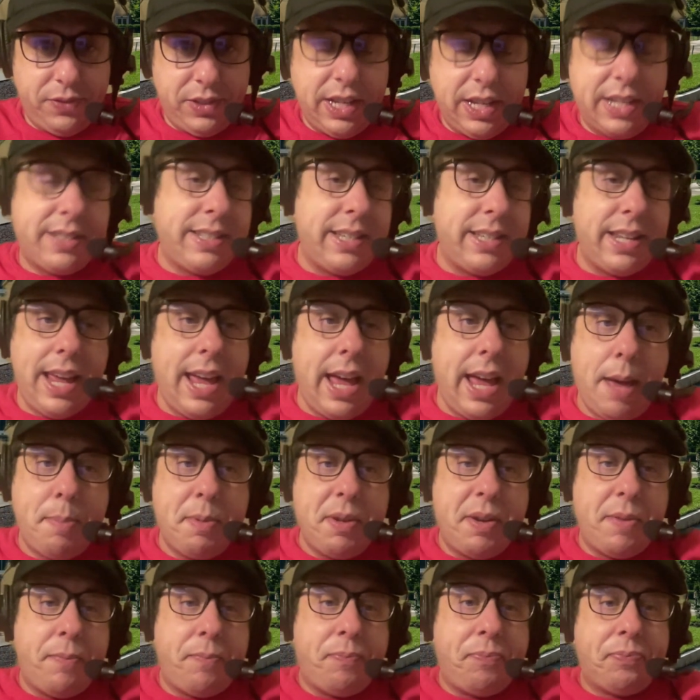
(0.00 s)
It's going to
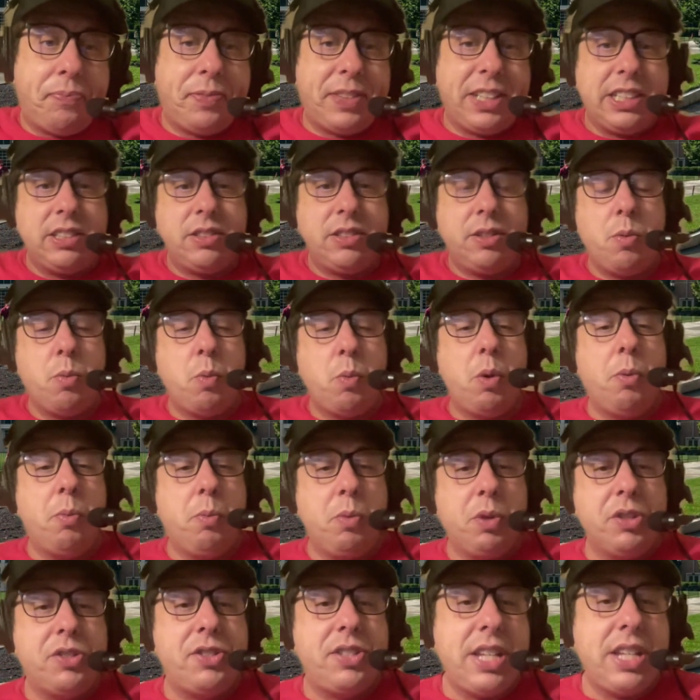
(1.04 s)
happen.
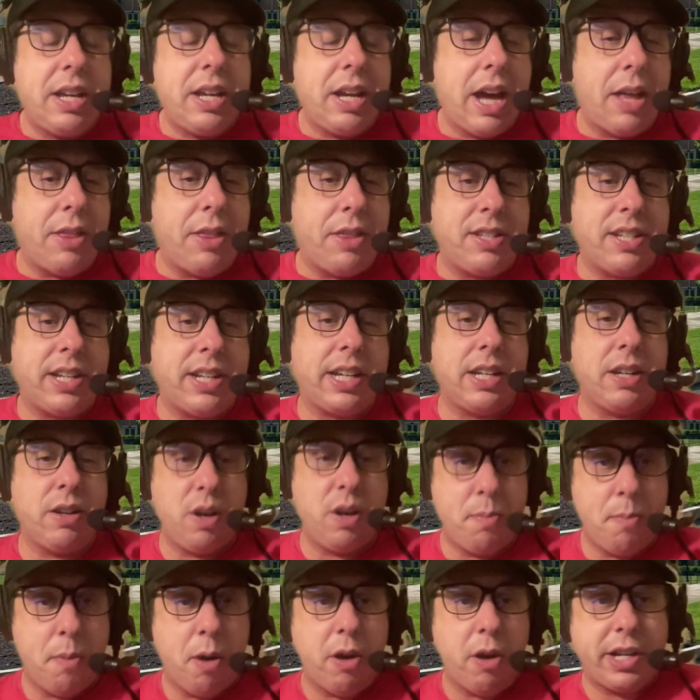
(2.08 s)
We'll see how the
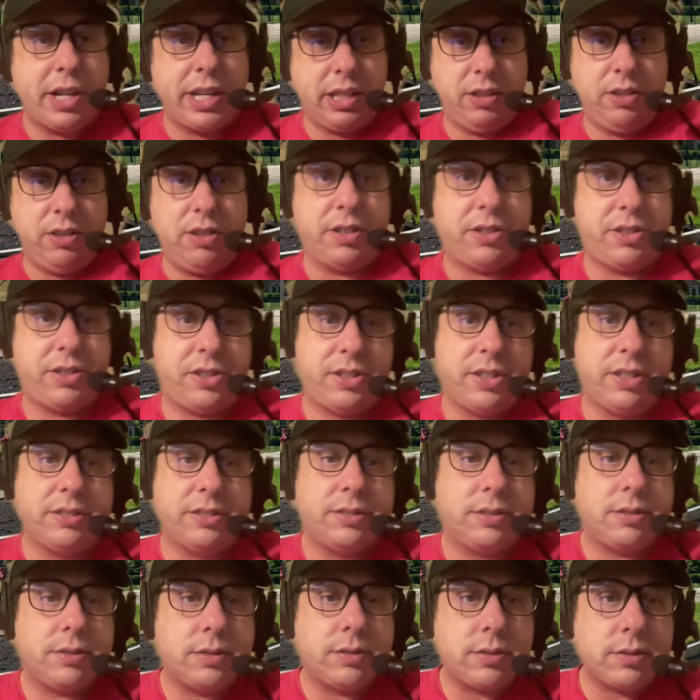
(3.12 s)
secondary market looks
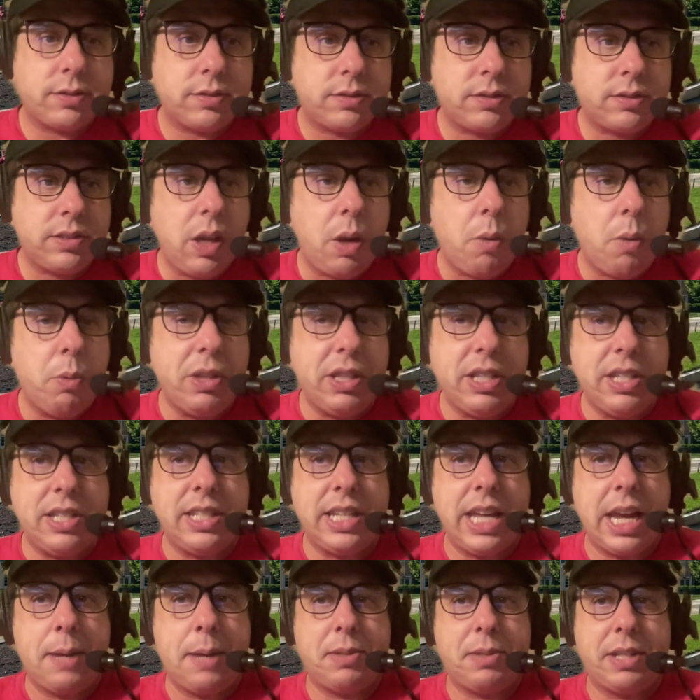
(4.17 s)
when these
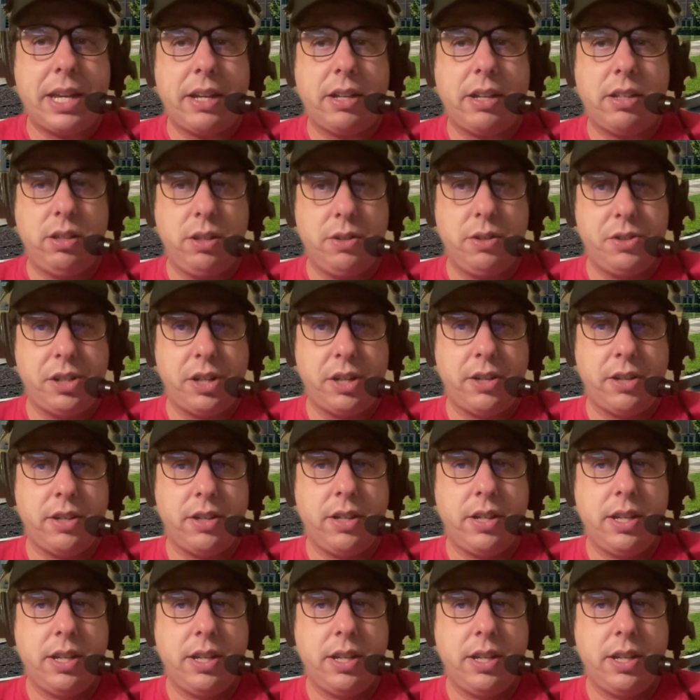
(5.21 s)
games get closer.